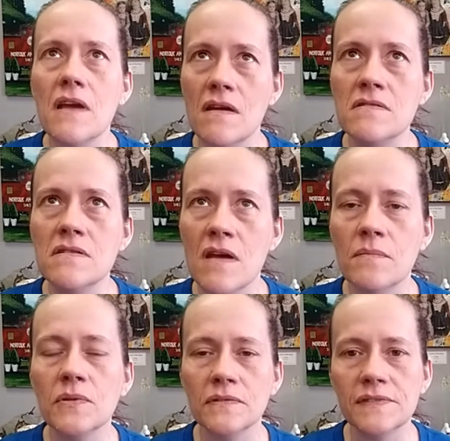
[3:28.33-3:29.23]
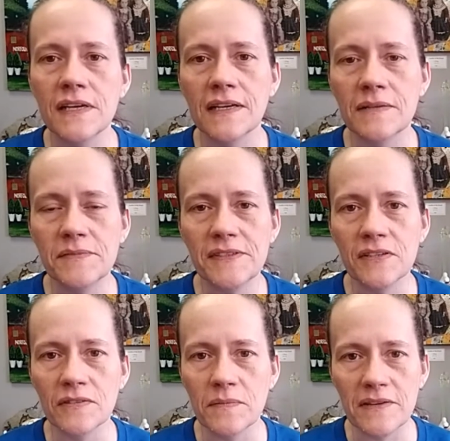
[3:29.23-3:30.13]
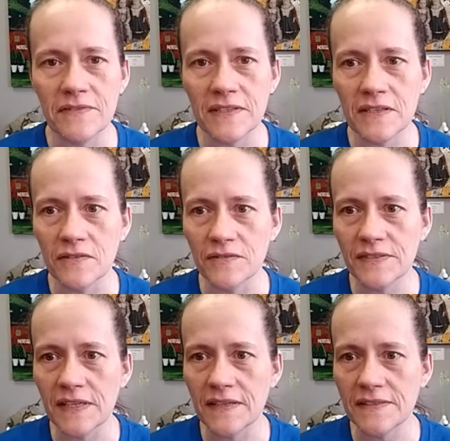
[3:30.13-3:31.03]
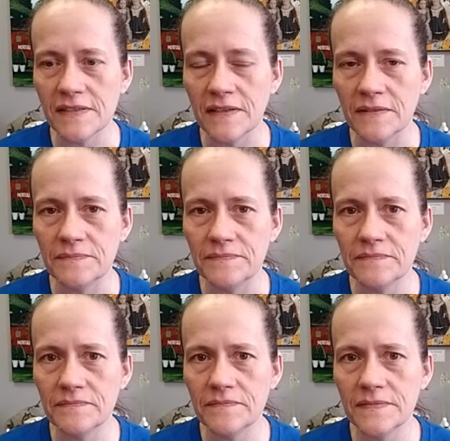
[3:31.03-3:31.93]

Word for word: a number of times here in my videos that um,